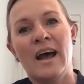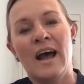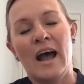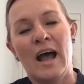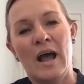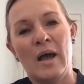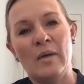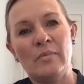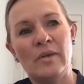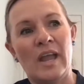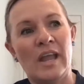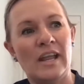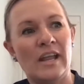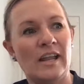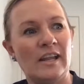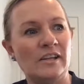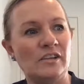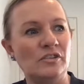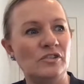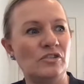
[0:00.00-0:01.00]

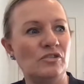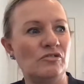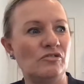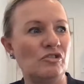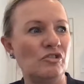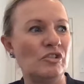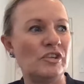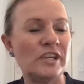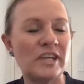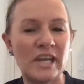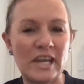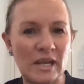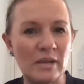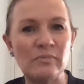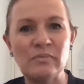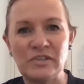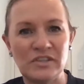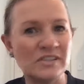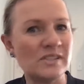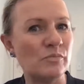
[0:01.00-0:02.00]
and you
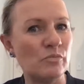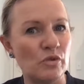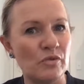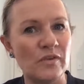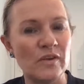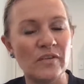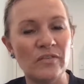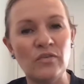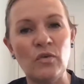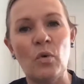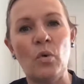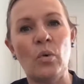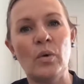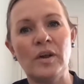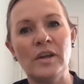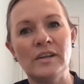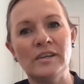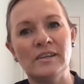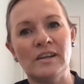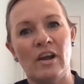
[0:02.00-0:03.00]
keep just moving
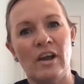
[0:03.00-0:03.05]
forward,